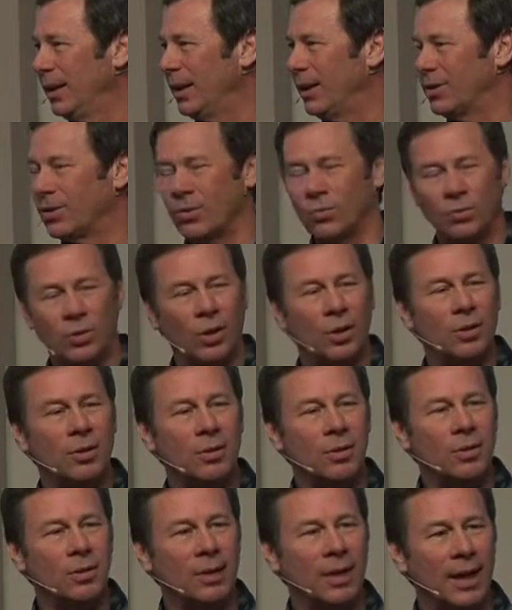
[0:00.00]
And so
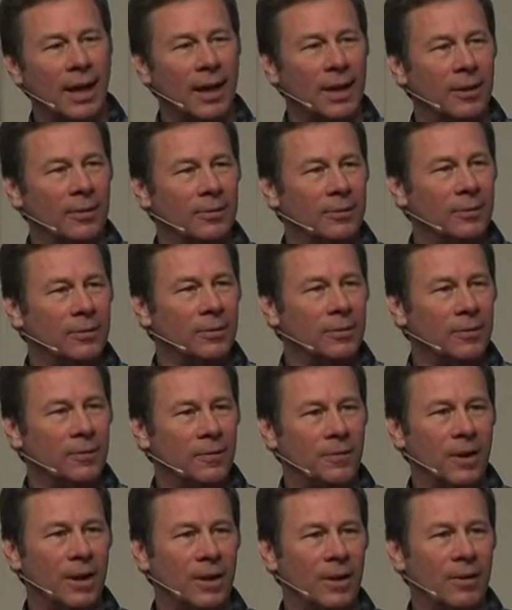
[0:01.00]
just have
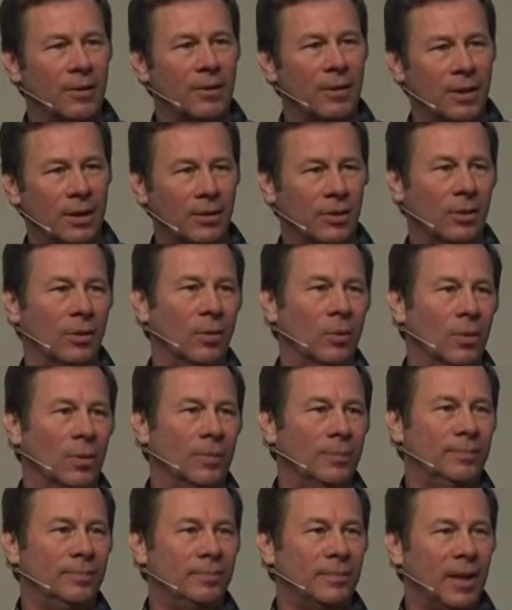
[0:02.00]
faith in the Lord.
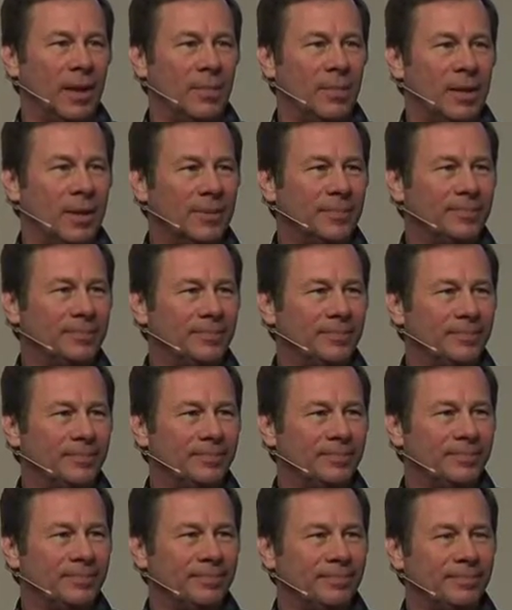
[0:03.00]
Amen?
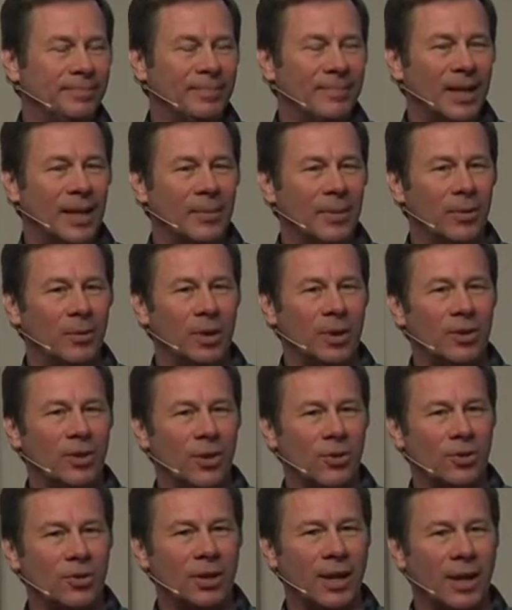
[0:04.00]
Amen. Well, let's
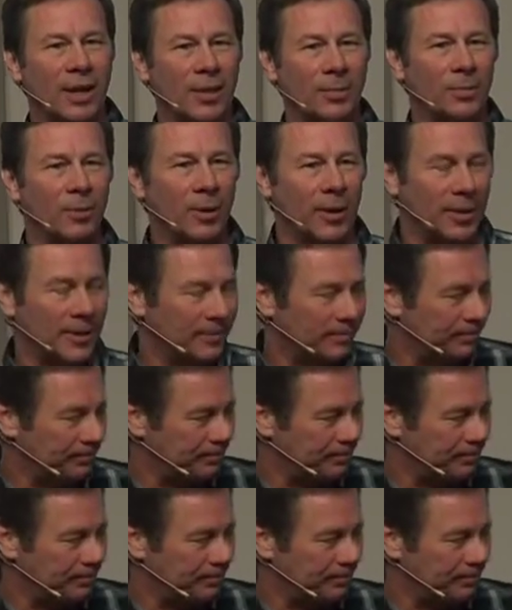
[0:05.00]
all stand and pray.